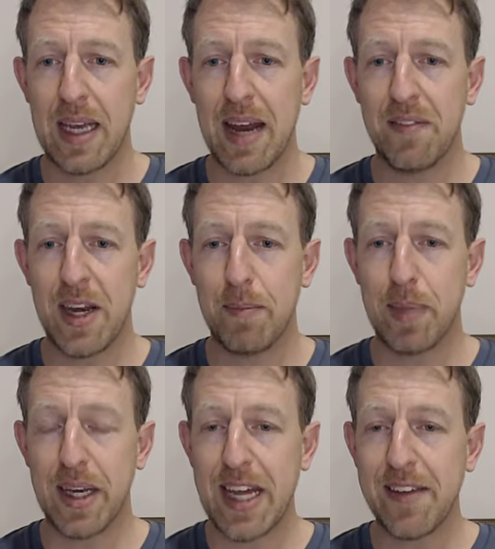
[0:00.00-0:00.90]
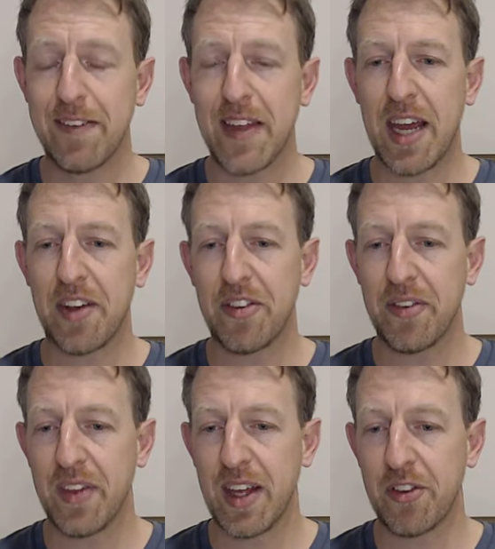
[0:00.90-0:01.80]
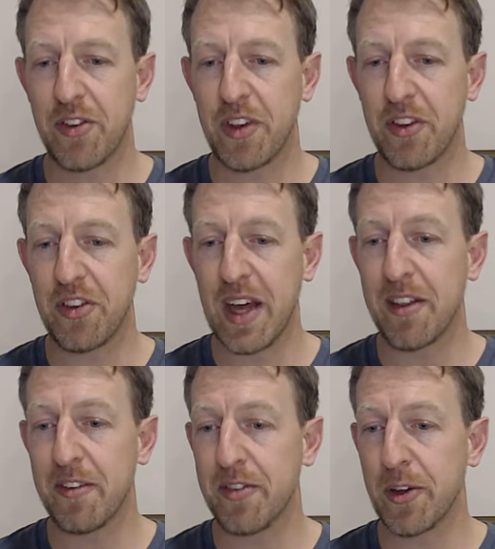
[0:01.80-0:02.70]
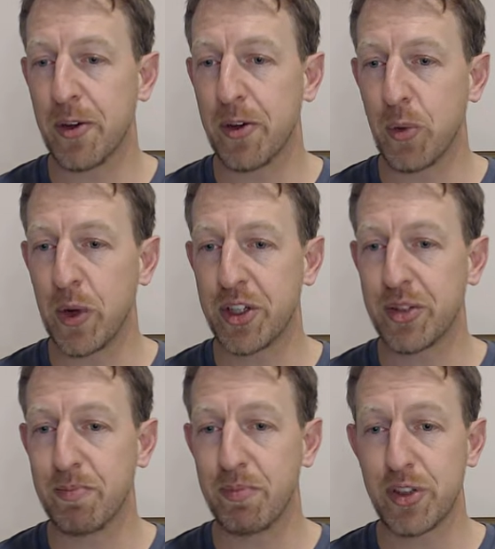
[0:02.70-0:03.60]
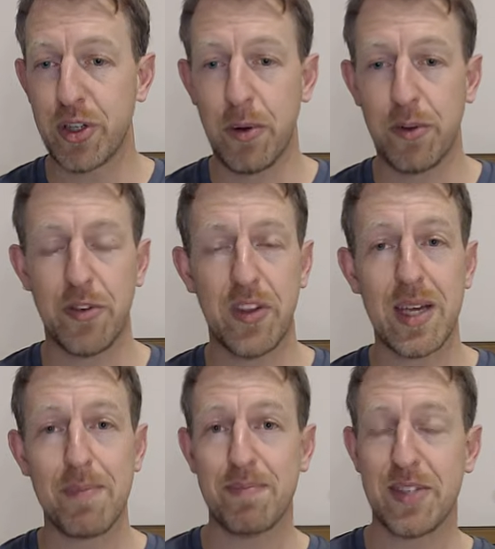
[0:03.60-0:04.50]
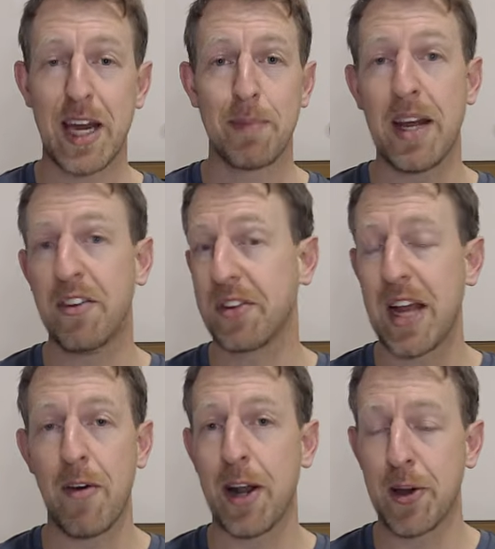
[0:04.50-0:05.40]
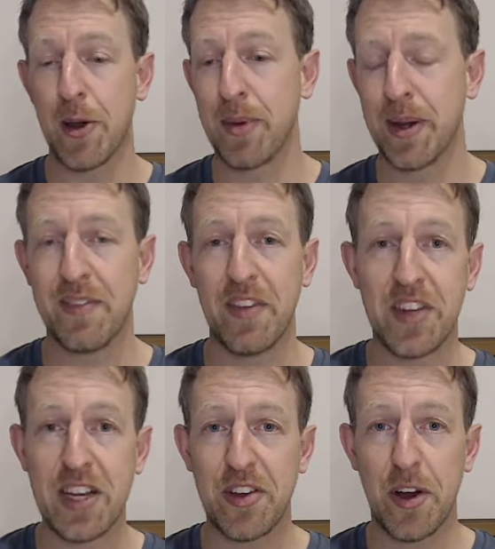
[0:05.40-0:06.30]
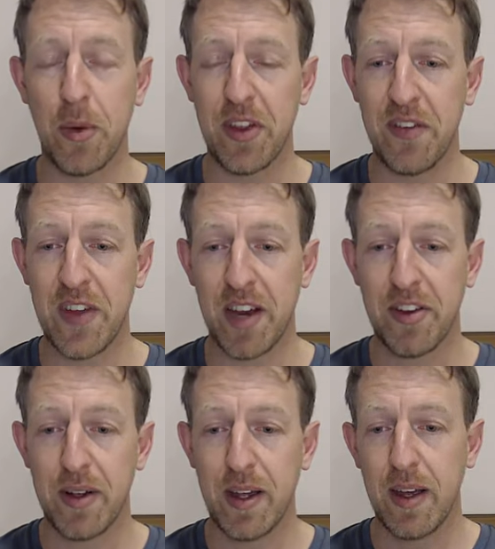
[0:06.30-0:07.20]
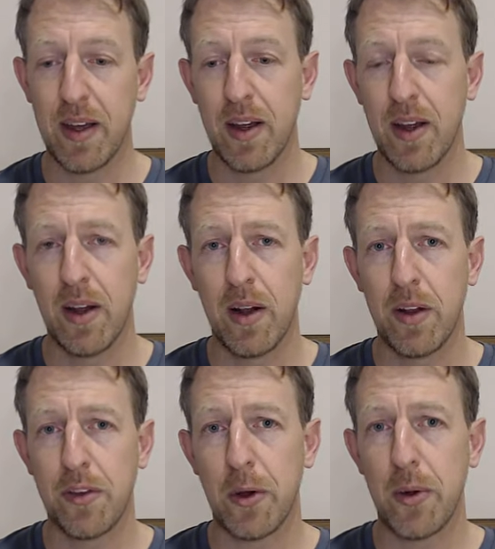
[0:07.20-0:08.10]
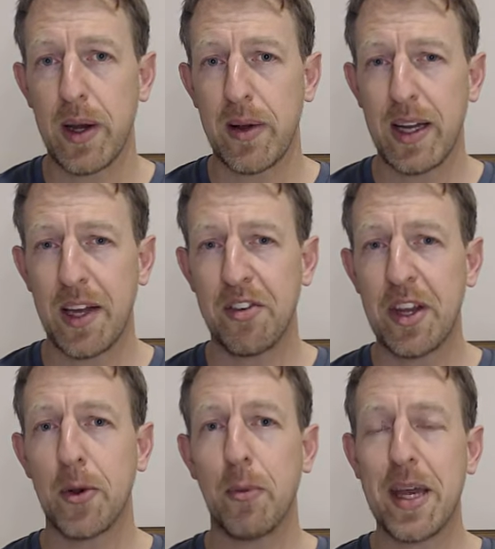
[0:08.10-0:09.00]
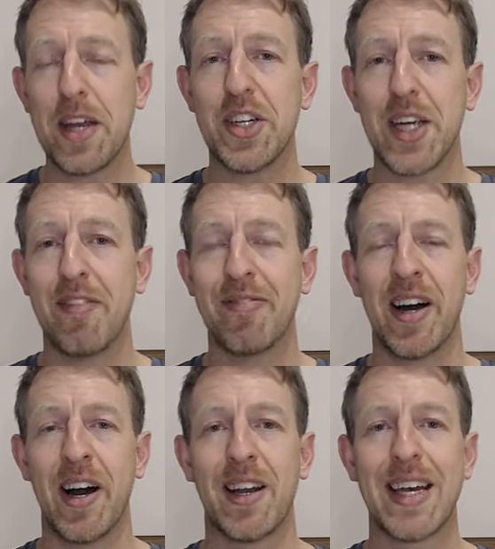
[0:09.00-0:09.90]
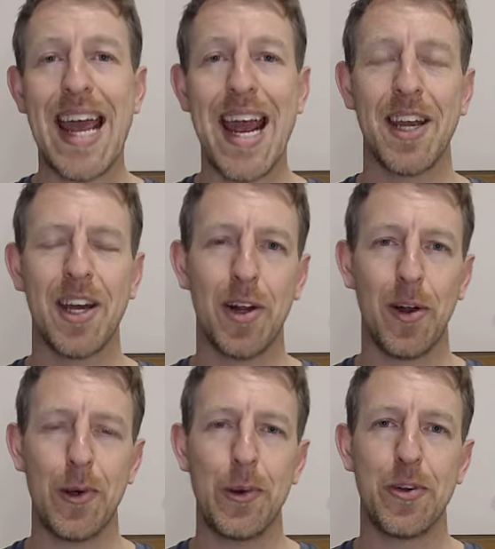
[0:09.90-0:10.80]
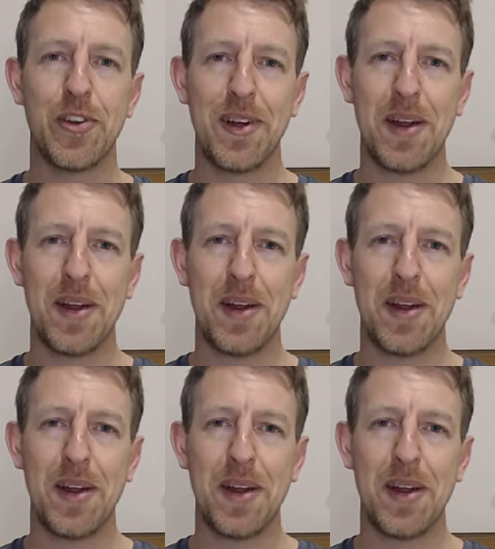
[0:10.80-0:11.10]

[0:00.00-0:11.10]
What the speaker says: And then beneath that, there's this other view which shows the database currently open and the detail within that. So a single PGN file can include